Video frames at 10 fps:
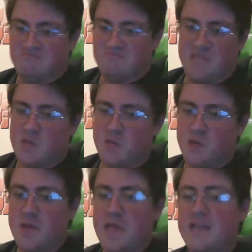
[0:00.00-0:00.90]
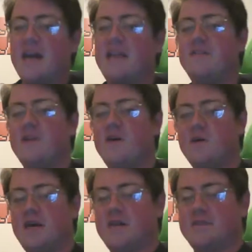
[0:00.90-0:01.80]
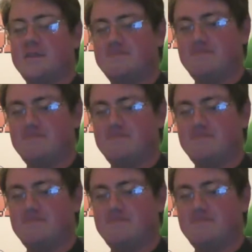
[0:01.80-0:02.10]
you may not even know were out there.